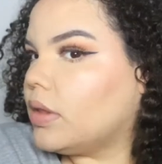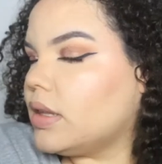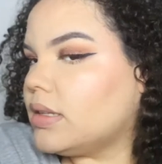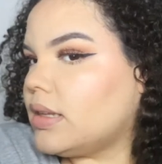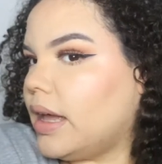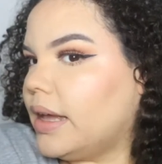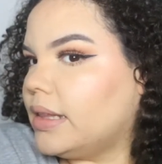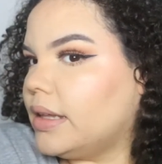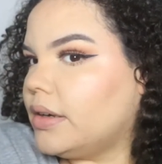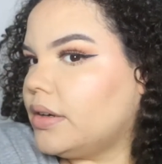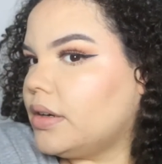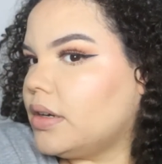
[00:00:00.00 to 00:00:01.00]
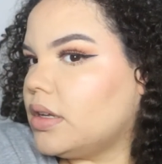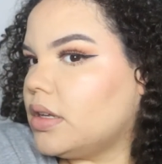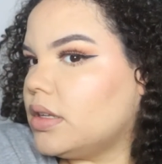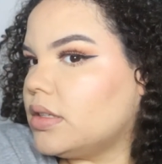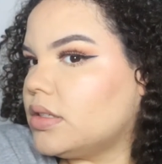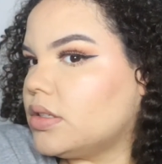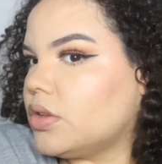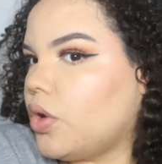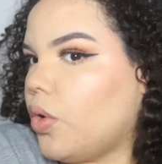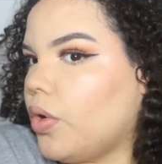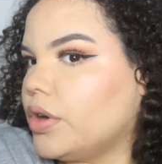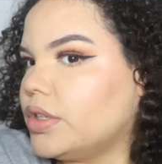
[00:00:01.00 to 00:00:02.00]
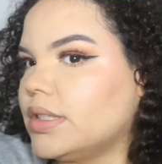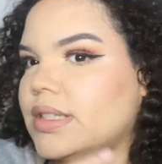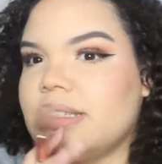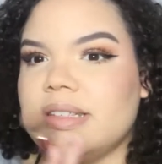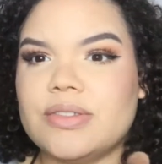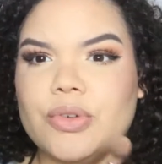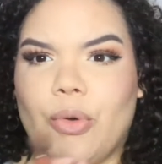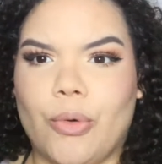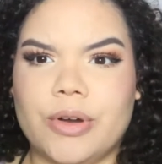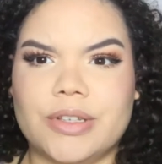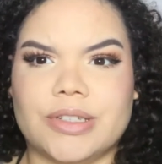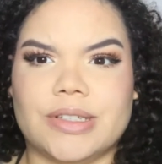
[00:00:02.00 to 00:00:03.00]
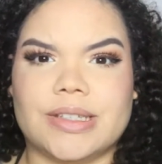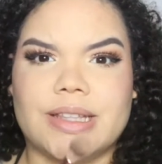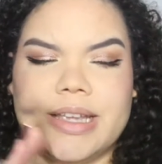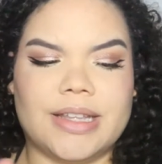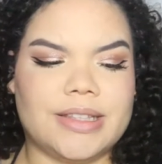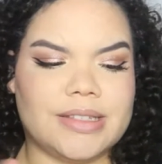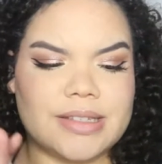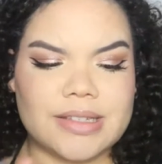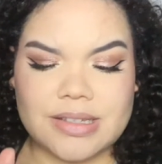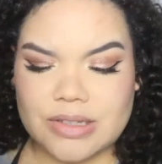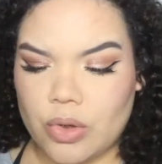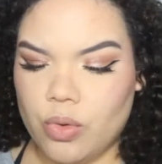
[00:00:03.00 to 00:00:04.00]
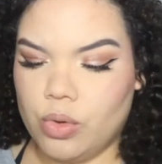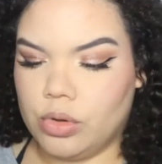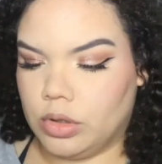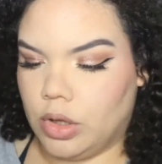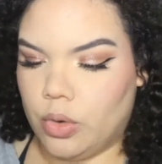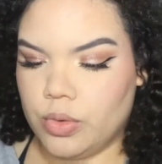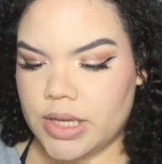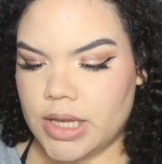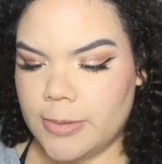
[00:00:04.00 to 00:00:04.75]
This highlighter, it's gorgeous. This is gorgeous. Like, this is so glowy.